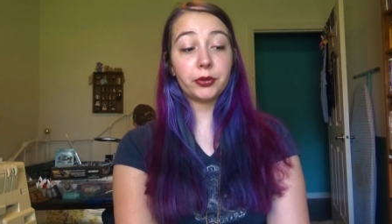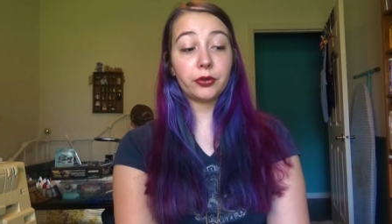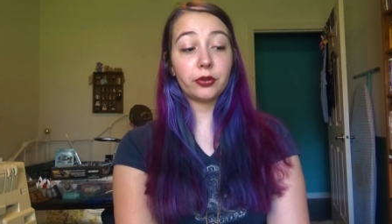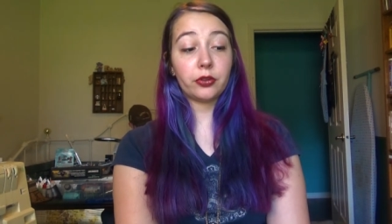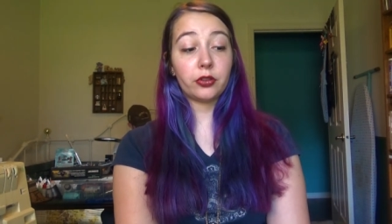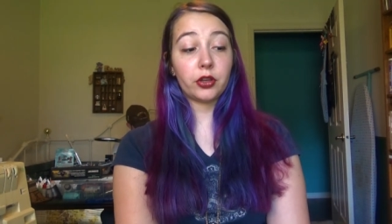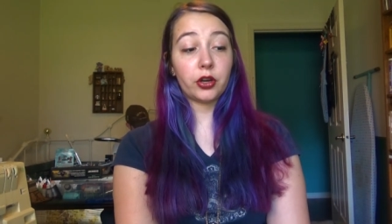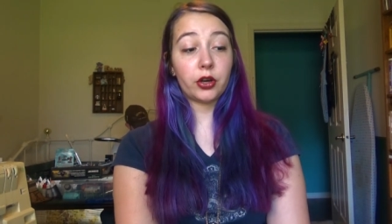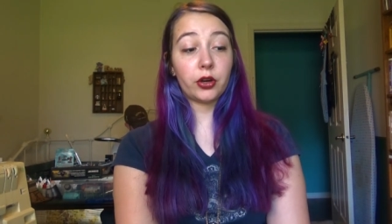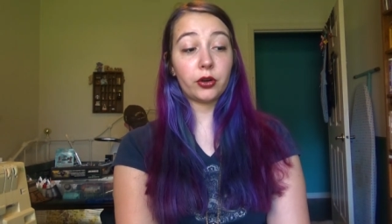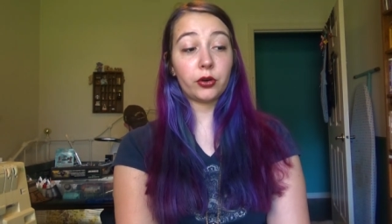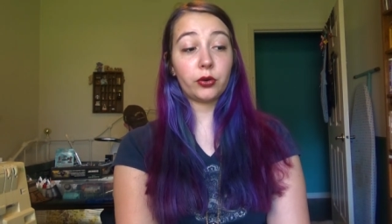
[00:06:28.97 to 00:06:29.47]

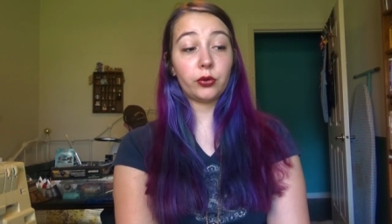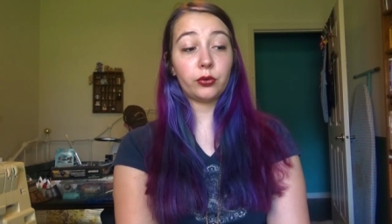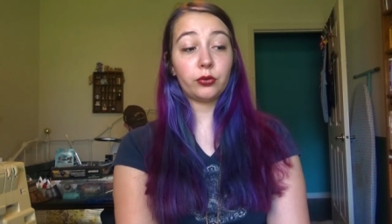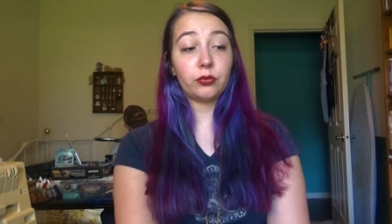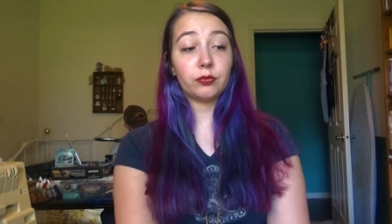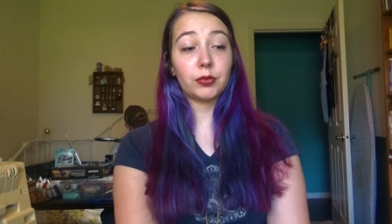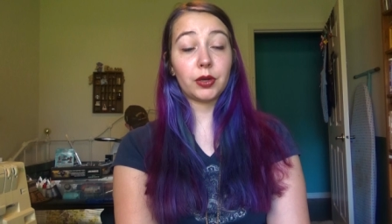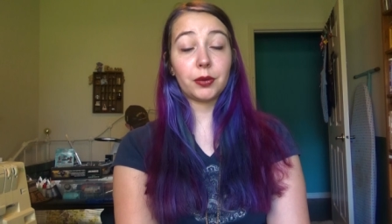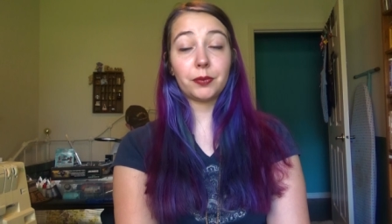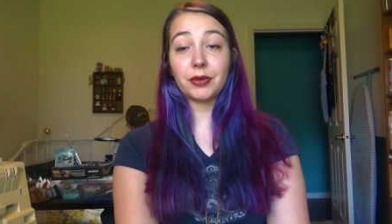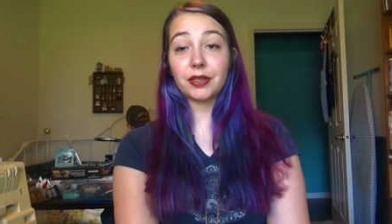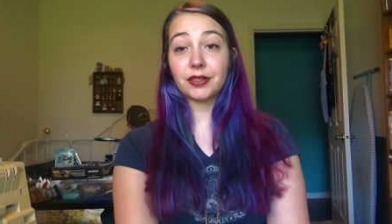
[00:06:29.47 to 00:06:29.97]
though
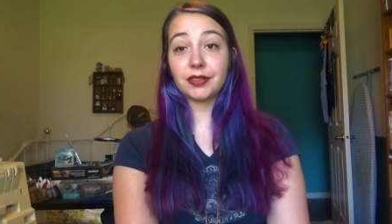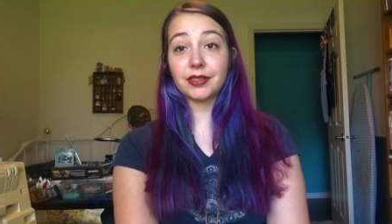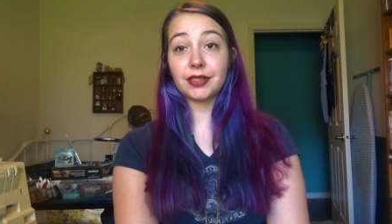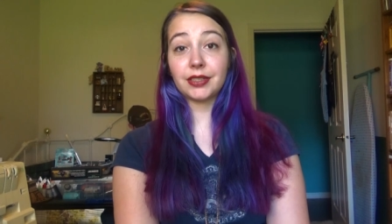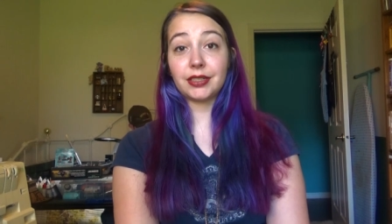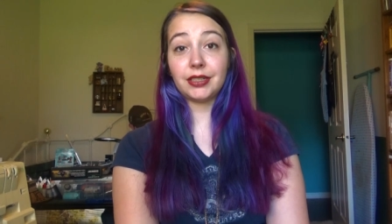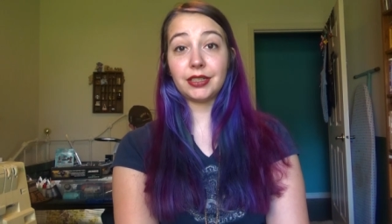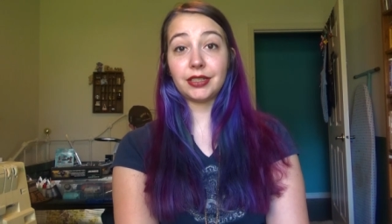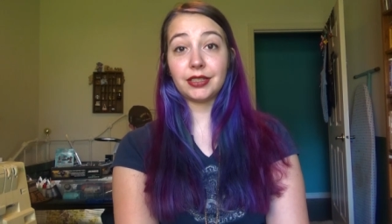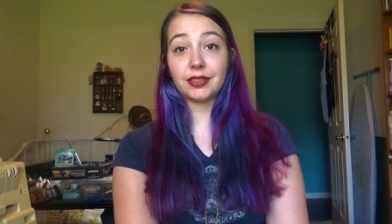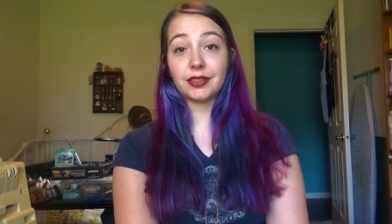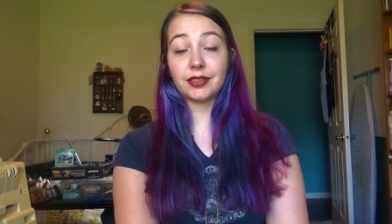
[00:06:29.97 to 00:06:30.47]
my
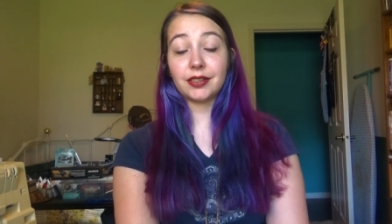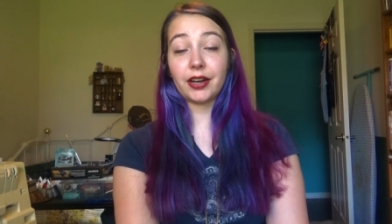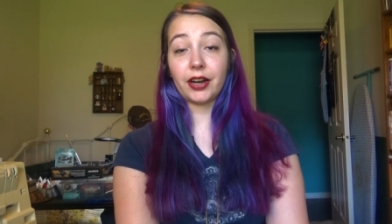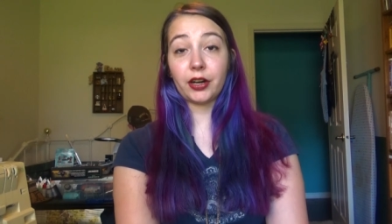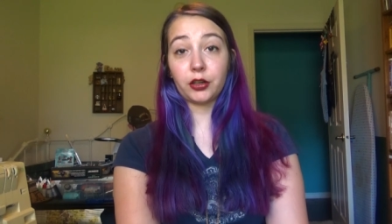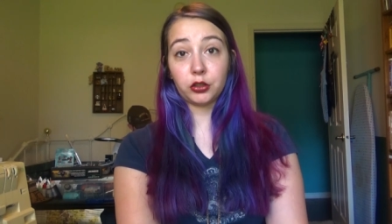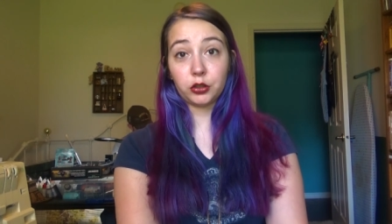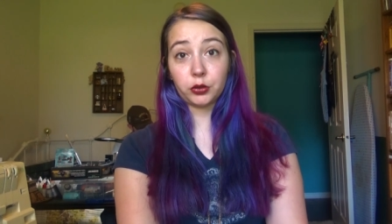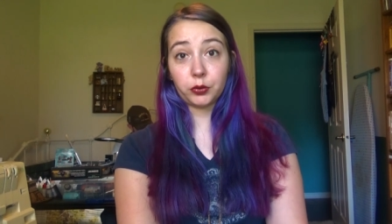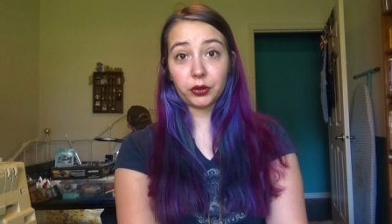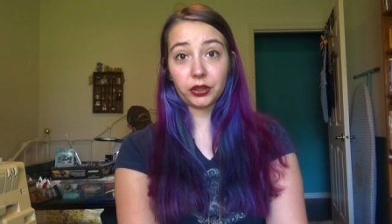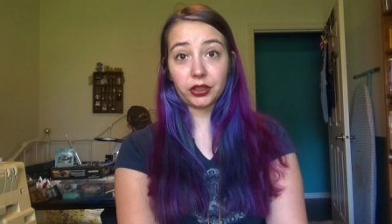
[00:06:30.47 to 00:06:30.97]
muslin is
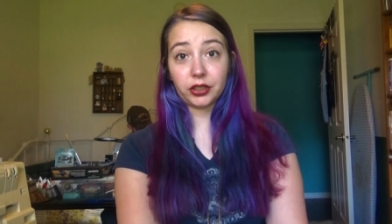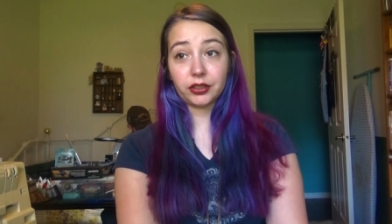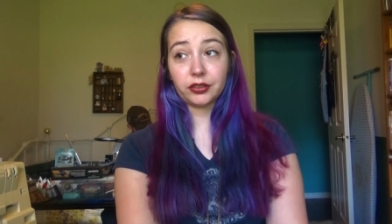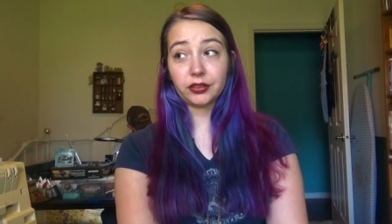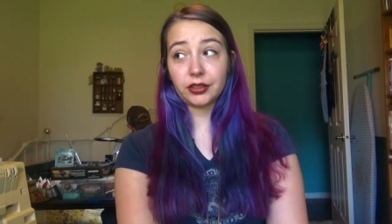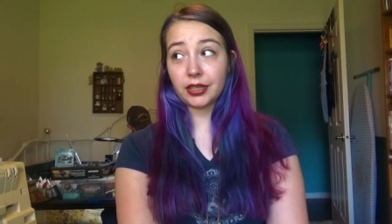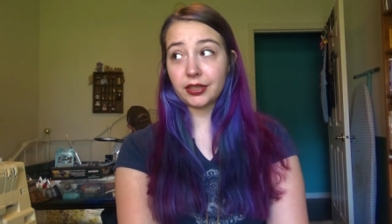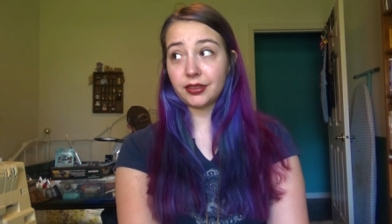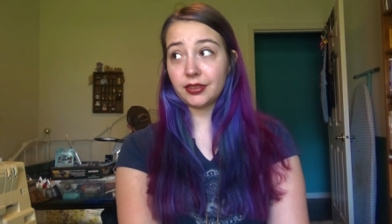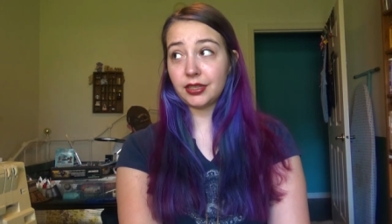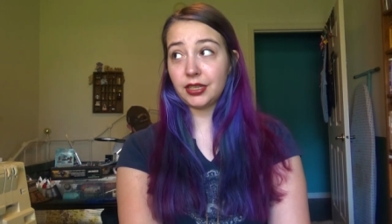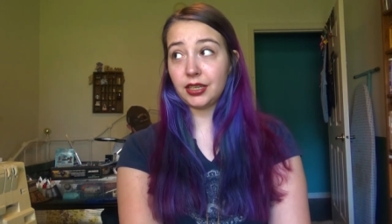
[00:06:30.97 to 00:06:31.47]
narrower
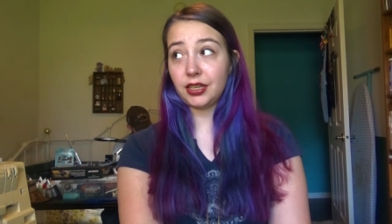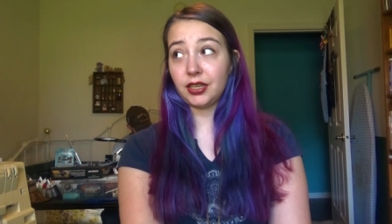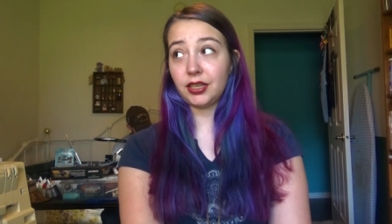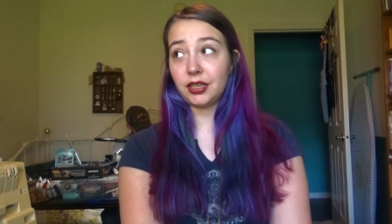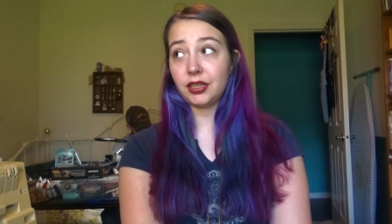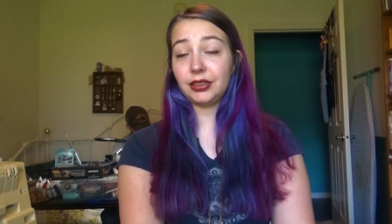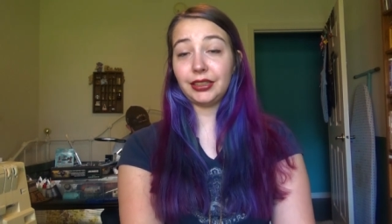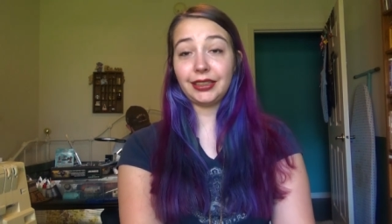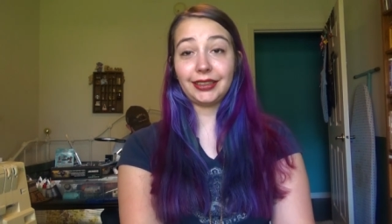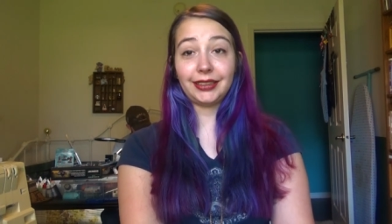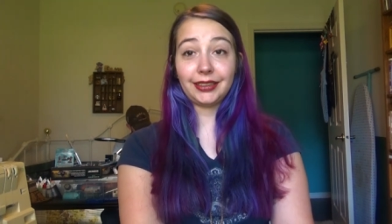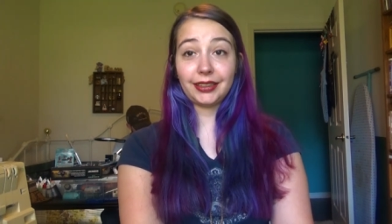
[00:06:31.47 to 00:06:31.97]
than the
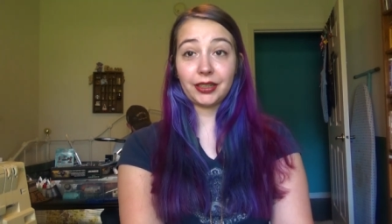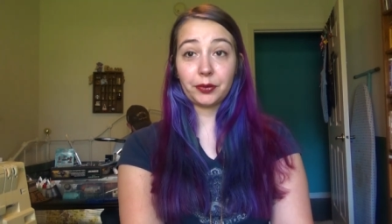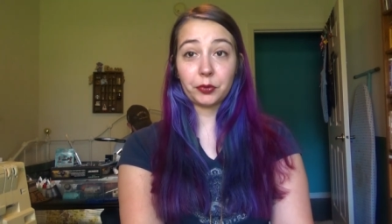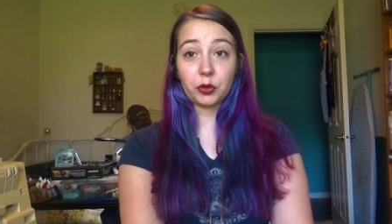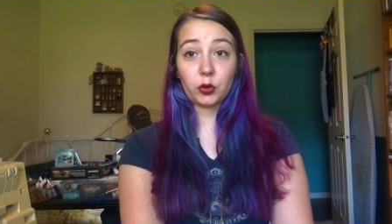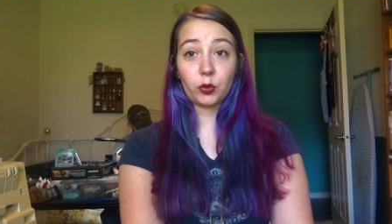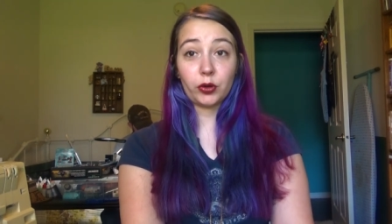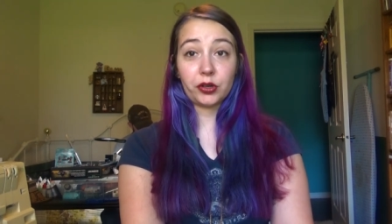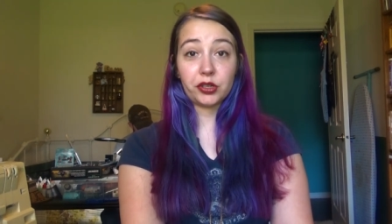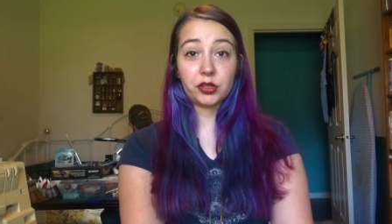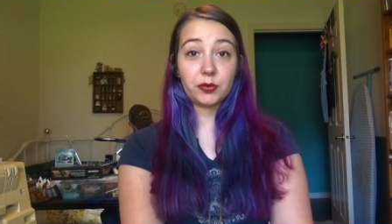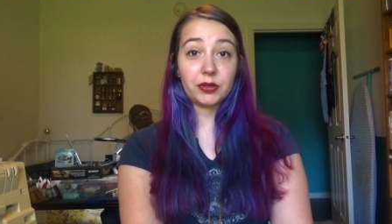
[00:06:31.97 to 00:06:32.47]
linen I'm
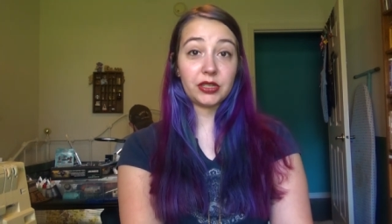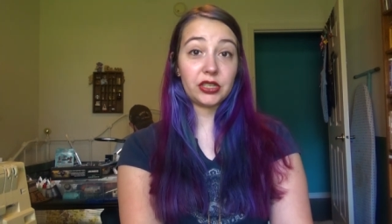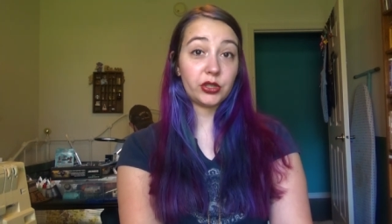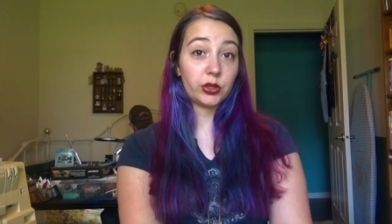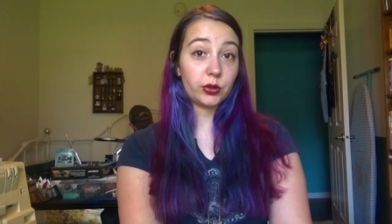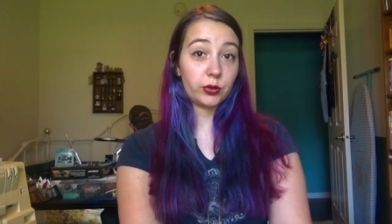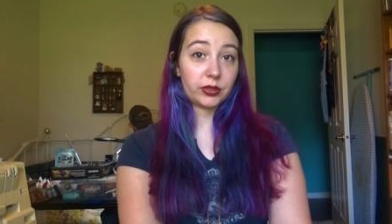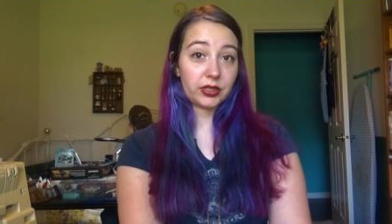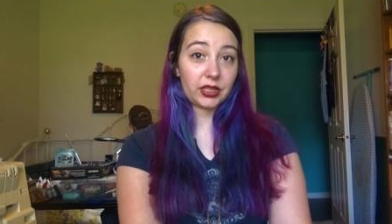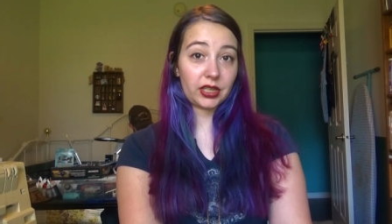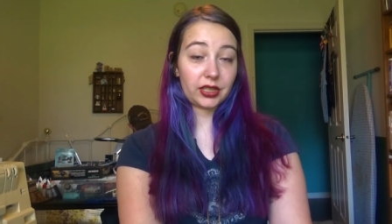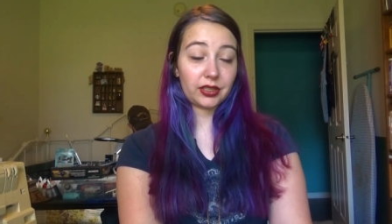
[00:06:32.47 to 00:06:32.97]
going to be
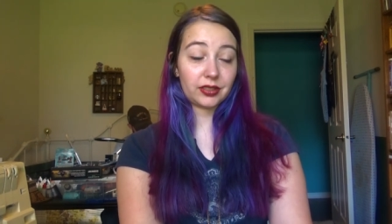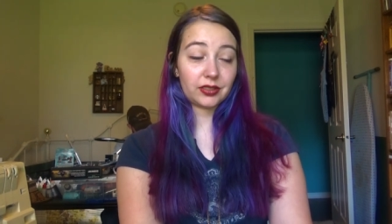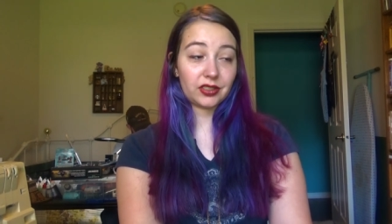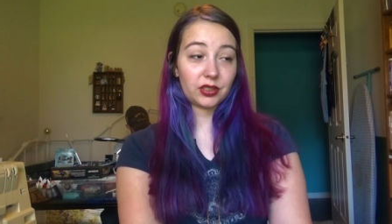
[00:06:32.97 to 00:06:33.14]
using,